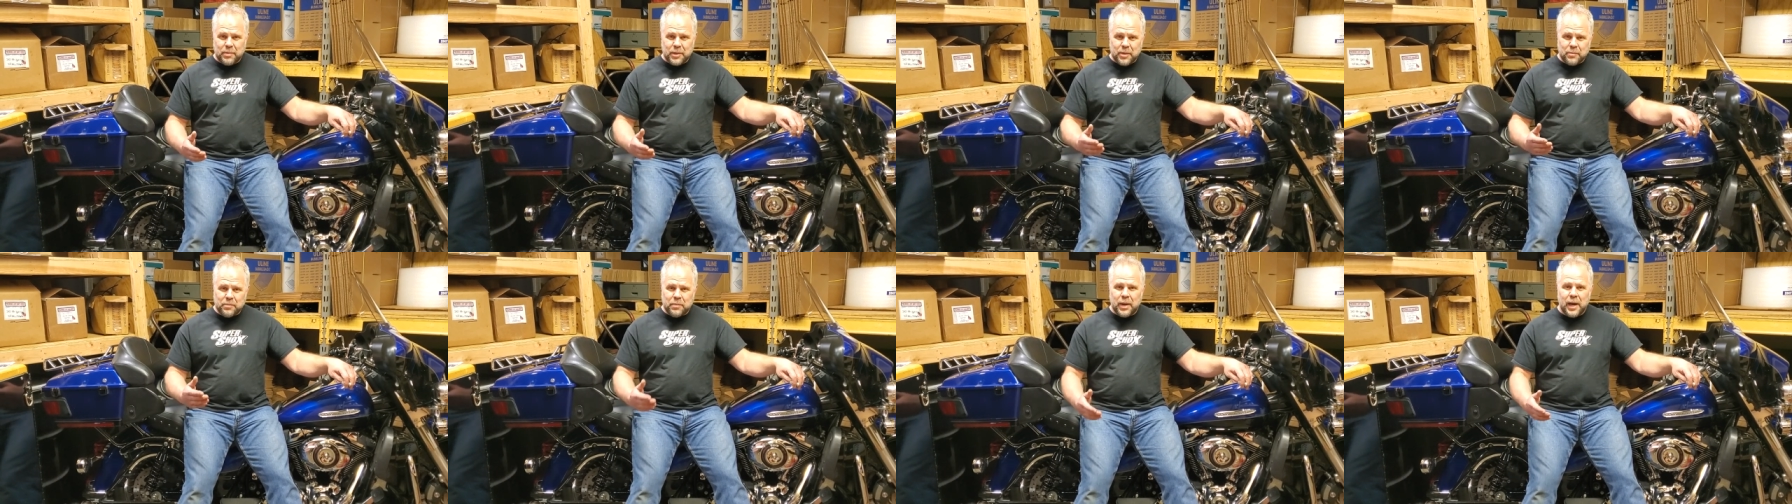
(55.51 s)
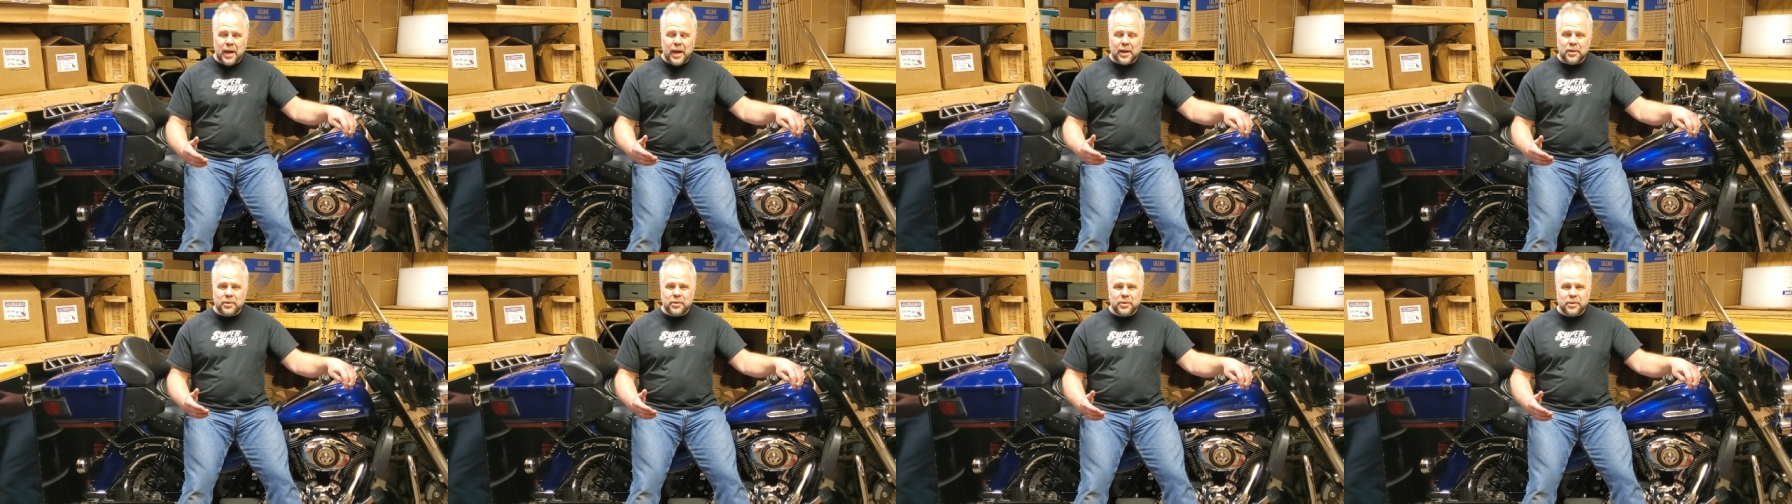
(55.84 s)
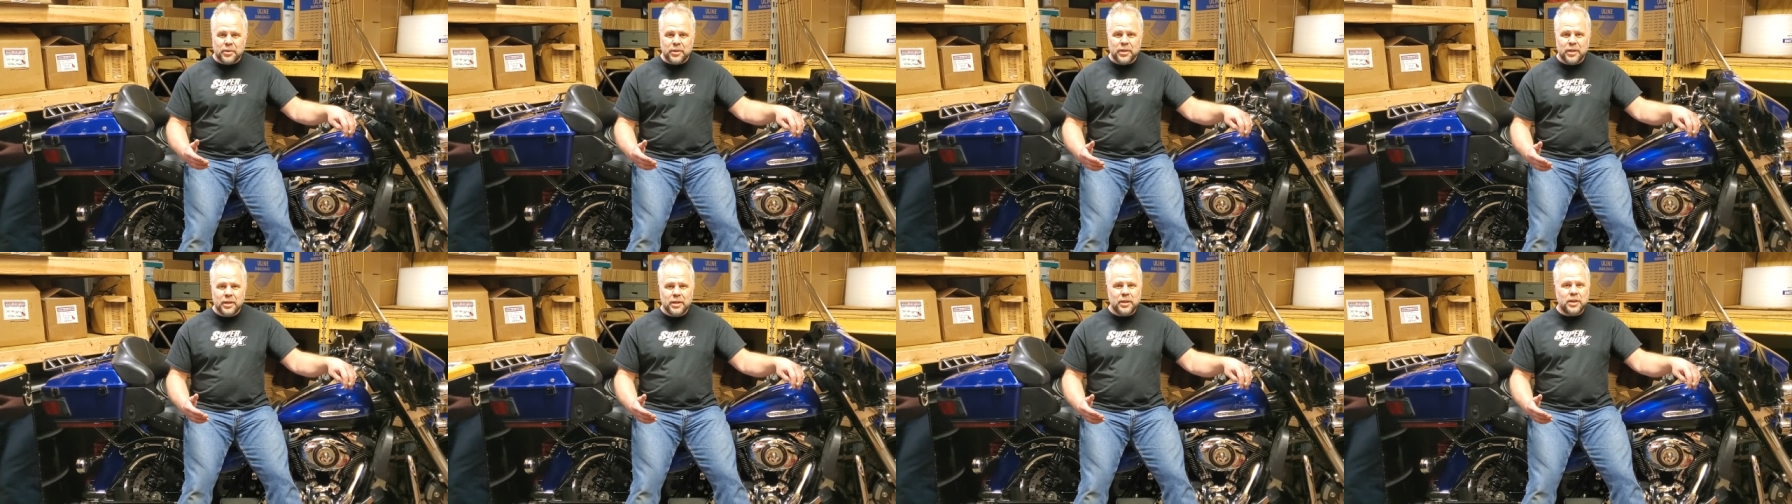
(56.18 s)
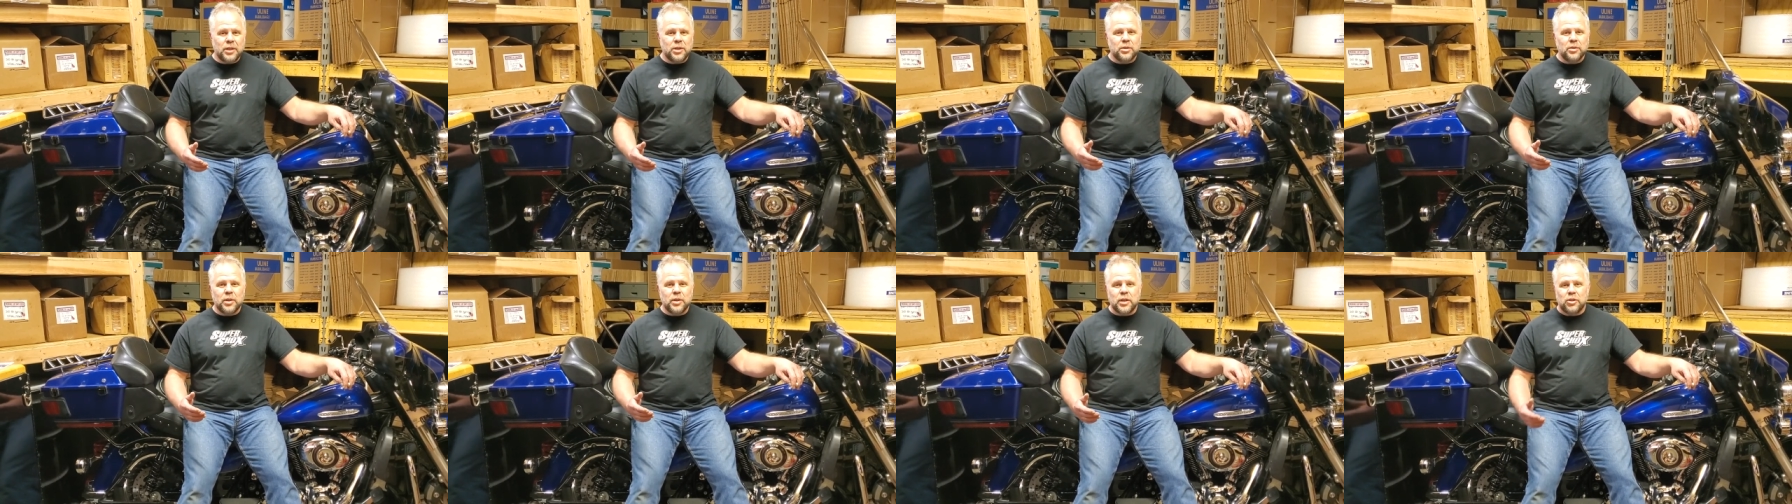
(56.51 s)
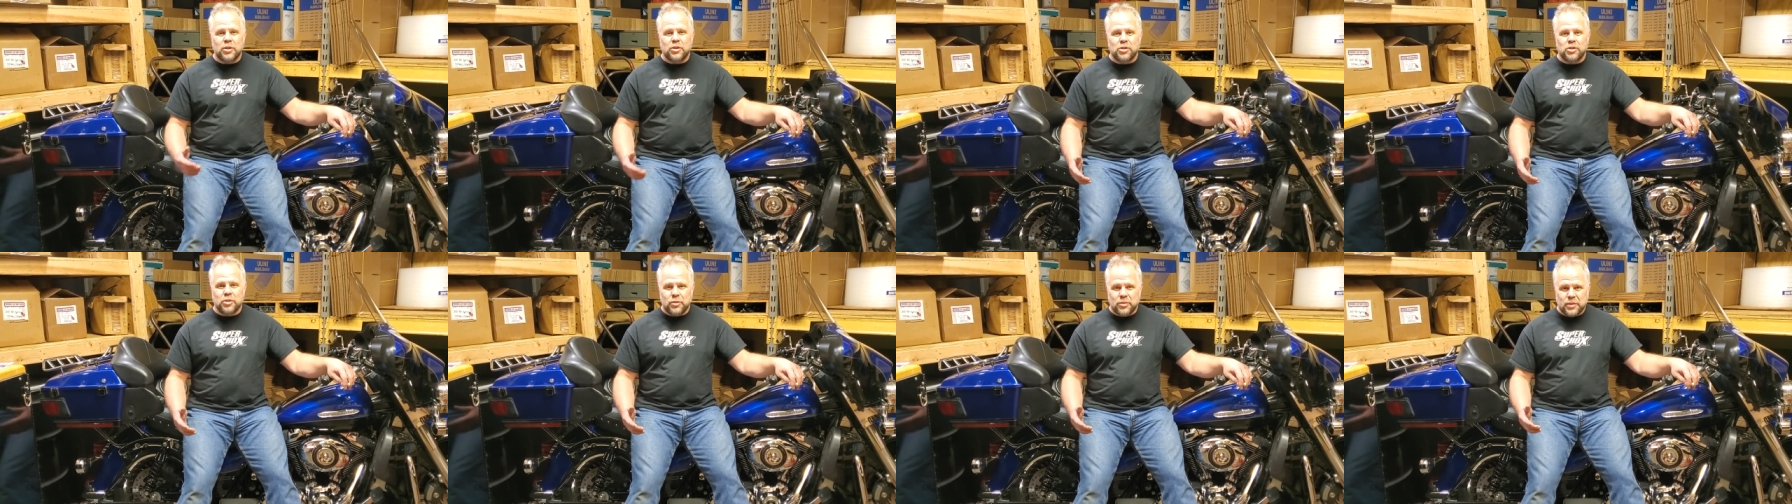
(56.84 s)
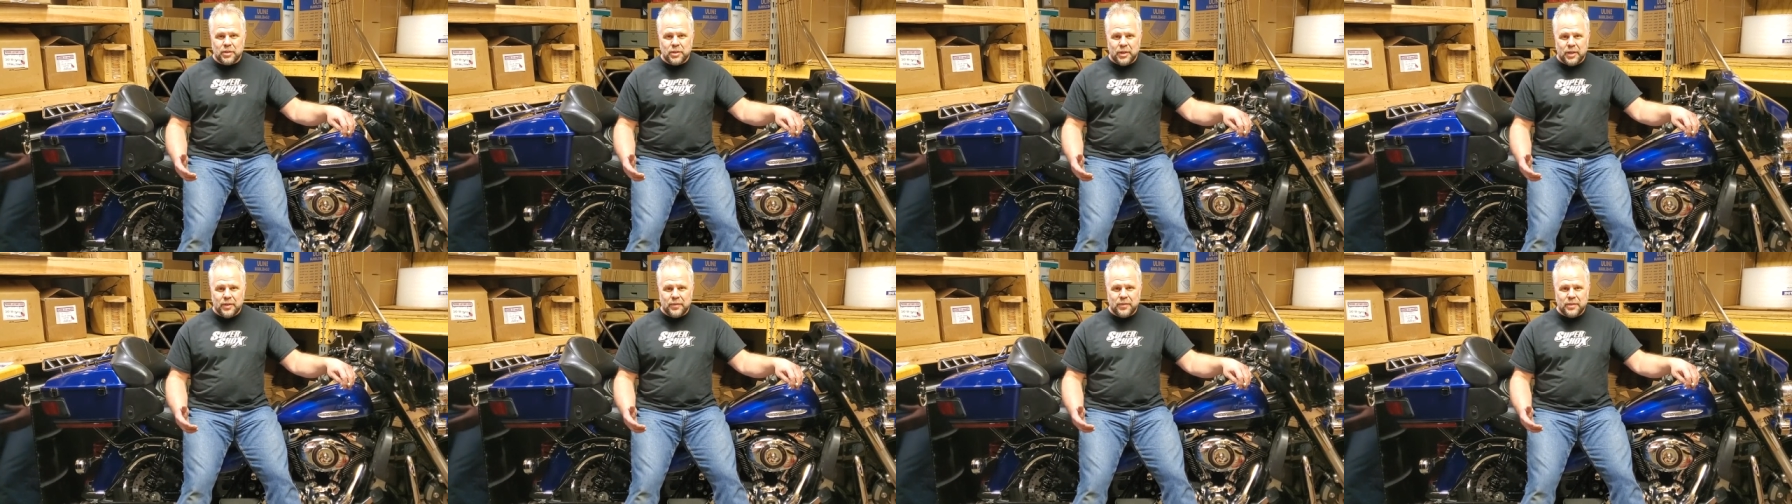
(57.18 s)
big pothole, you don't get
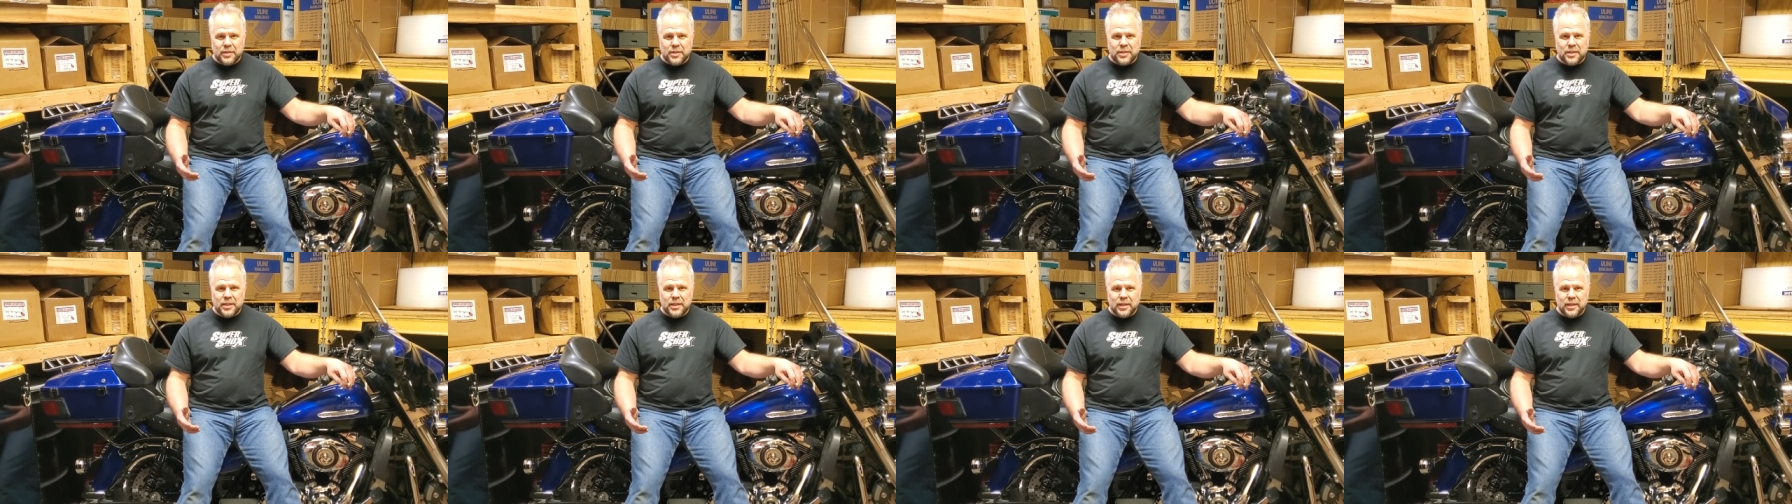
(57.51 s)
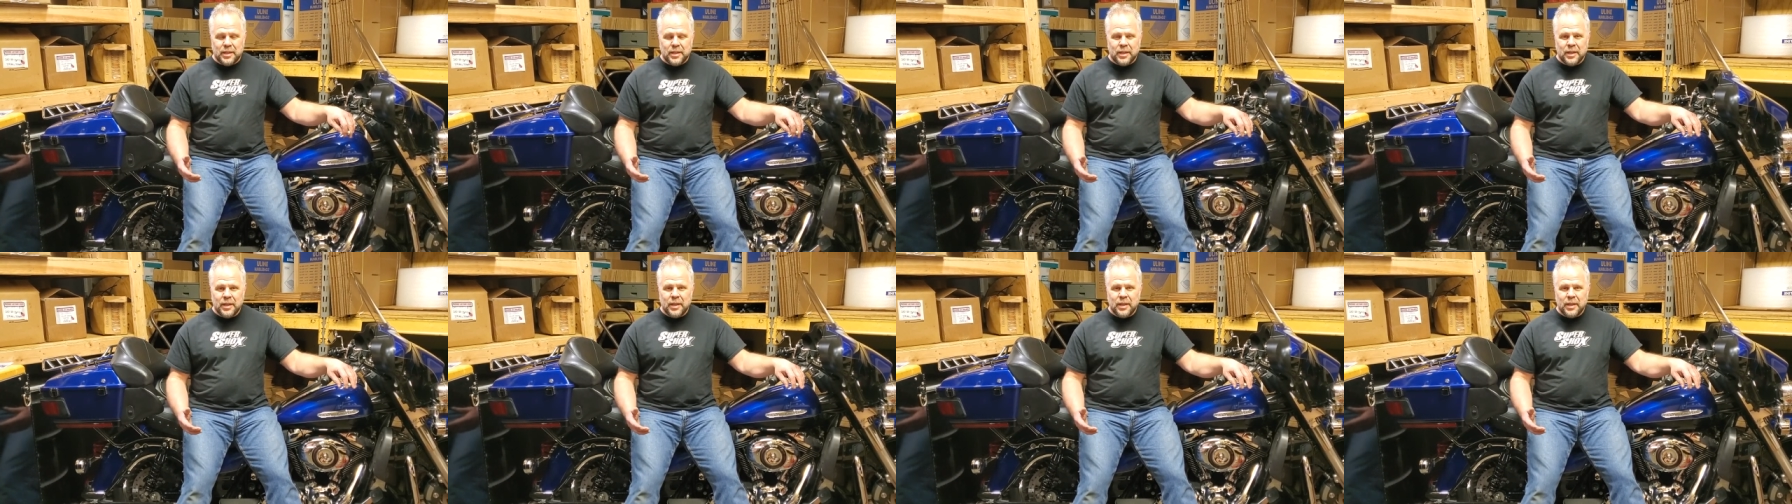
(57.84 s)
jolted off the seat.